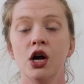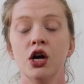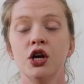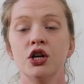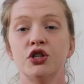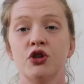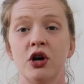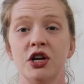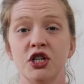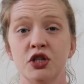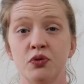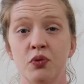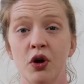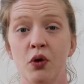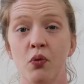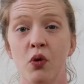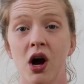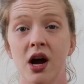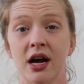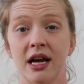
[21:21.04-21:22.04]
So I just want
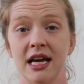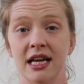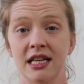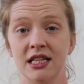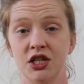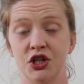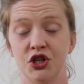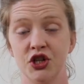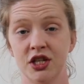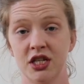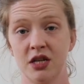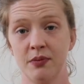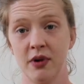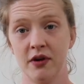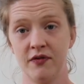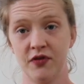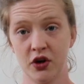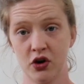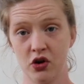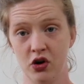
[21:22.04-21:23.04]
to work into just
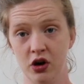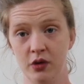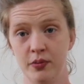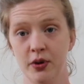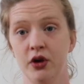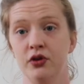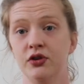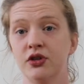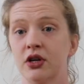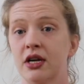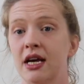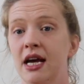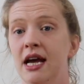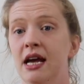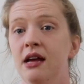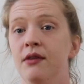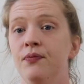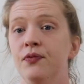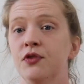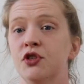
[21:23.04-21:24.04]
above the collarbones,
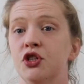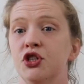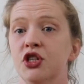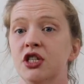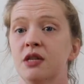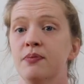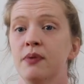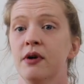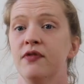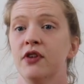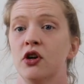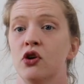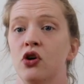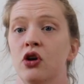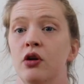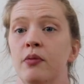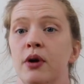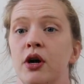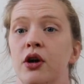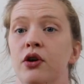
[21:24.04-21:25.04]
okay? So just above the
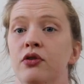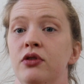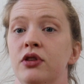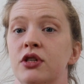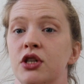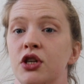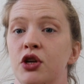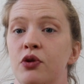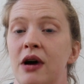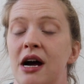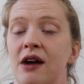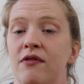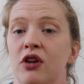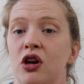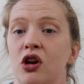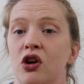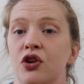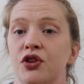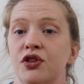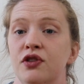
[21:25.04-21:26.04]
collarbones, you have
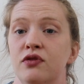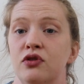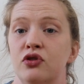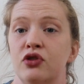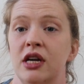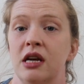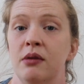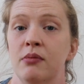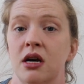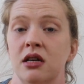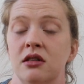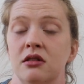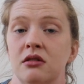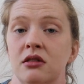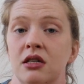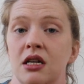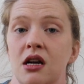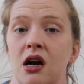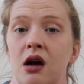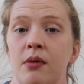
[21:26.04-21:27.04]
lots of stringy muscles
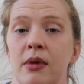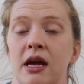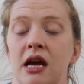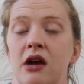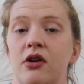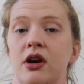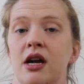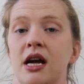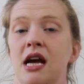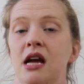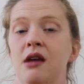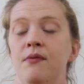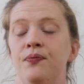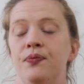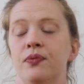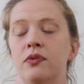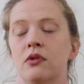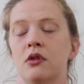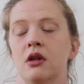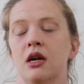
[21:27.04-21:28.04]
that come here,
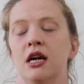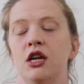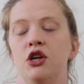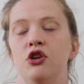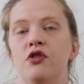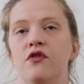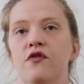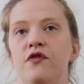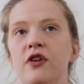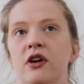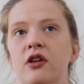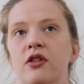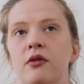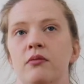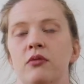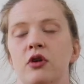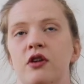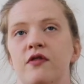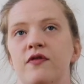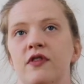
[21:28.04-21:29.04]
okay? And you can feel
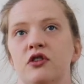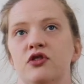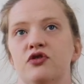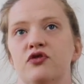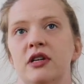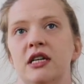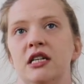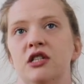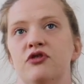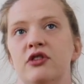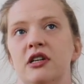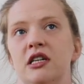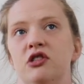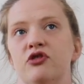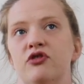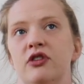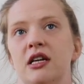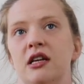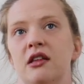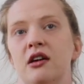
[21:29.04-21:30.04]
them. You can feel stringy, stringy,
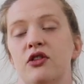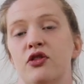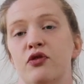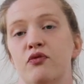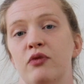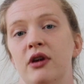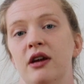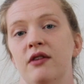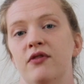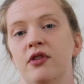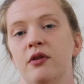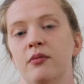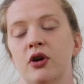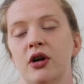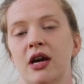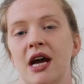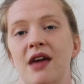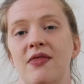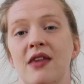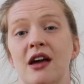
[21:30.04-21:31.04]
stringy. There are 3 of them,
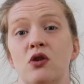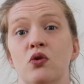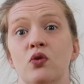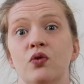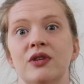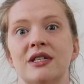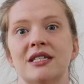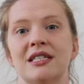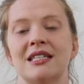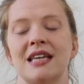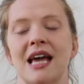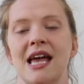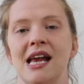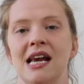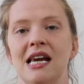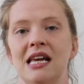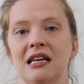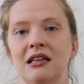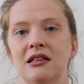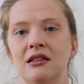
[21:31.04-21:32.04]
okay? And they're called the
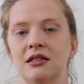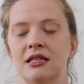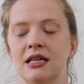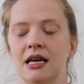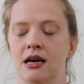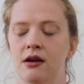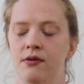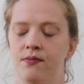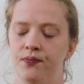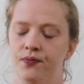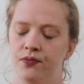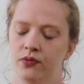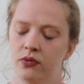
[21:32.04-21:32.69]
scalenes, yeah?